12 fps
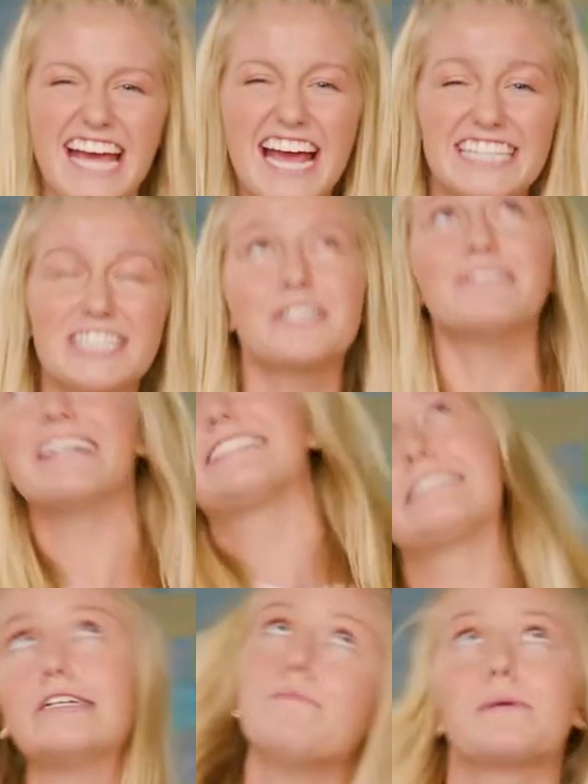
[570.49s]
dance to a
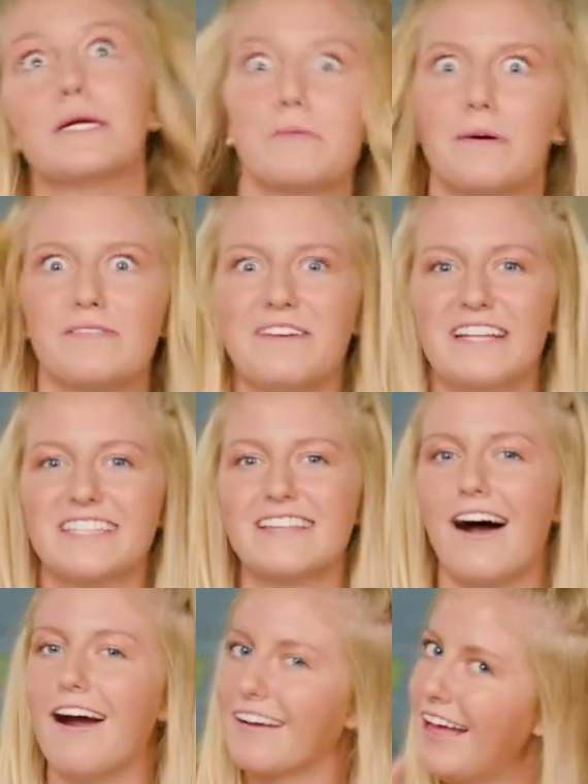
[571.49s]
super duper fun
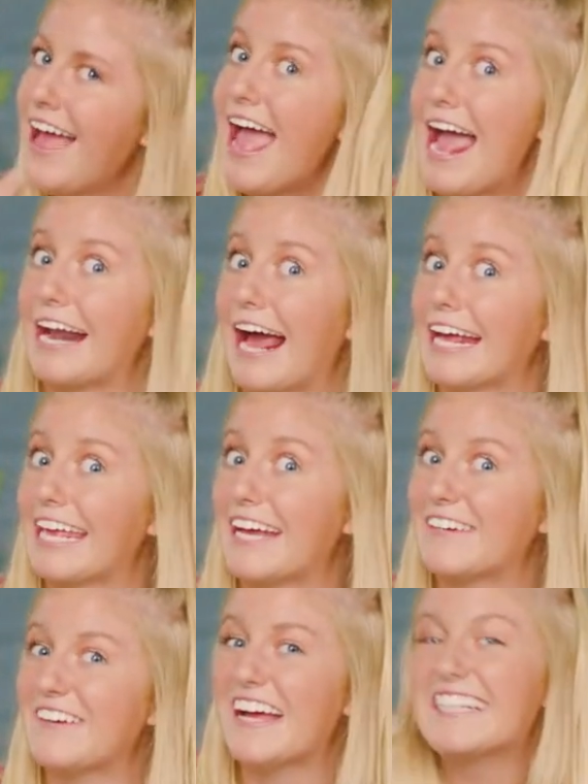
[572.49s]
song. And I
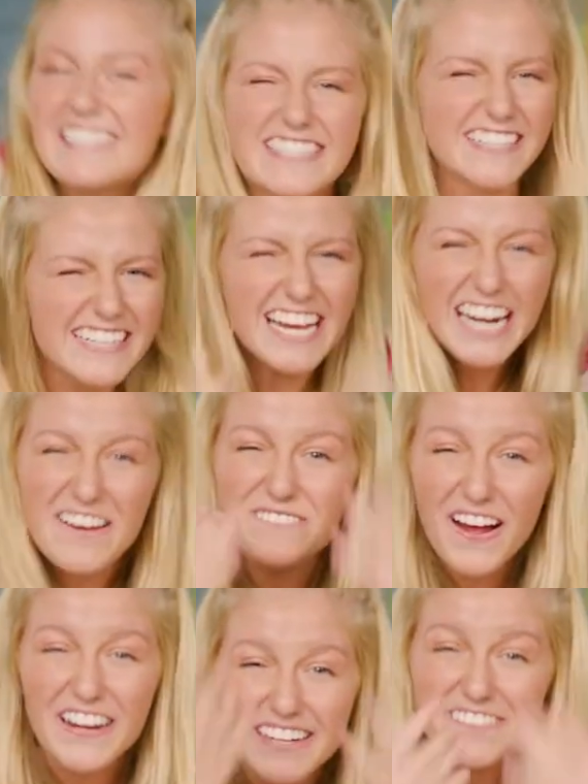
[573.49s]
can't wait. So get up
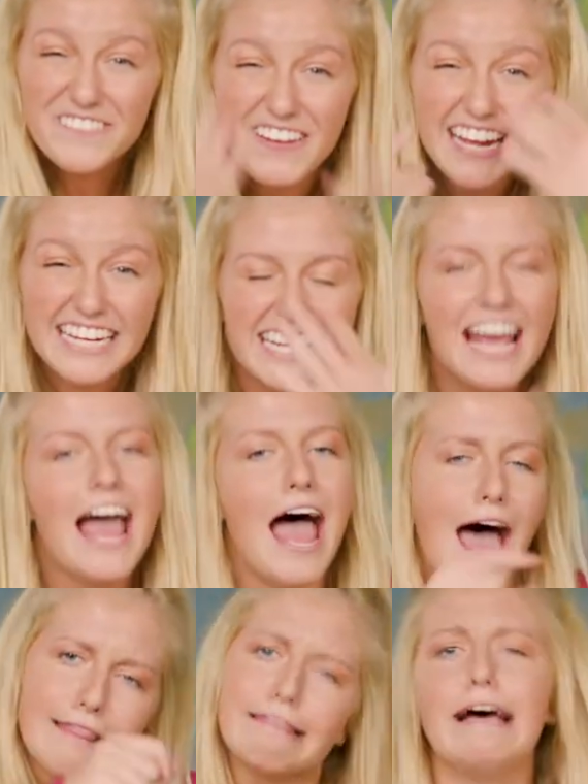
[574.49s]
on your feet
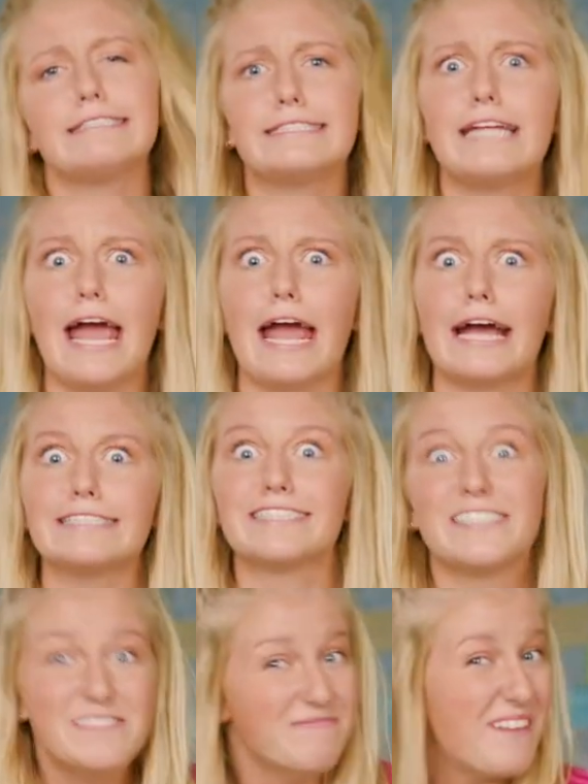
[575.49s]
and let's
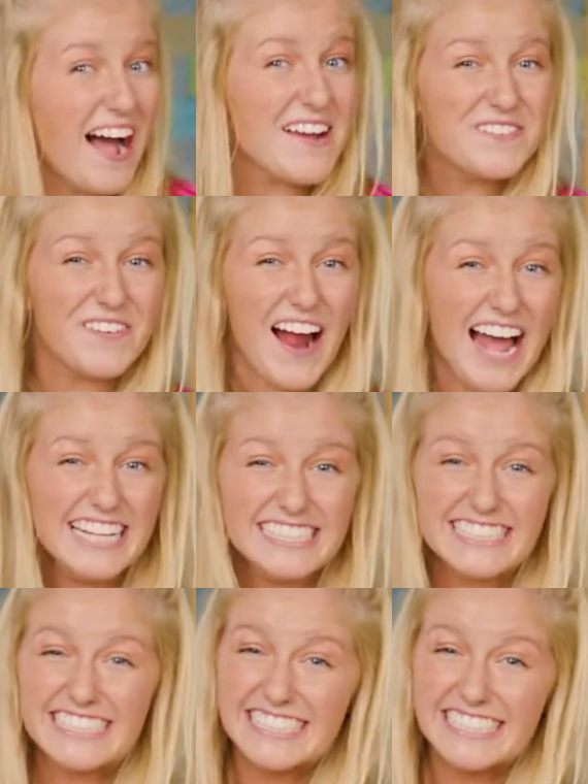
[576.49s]
dance. Bye, friends.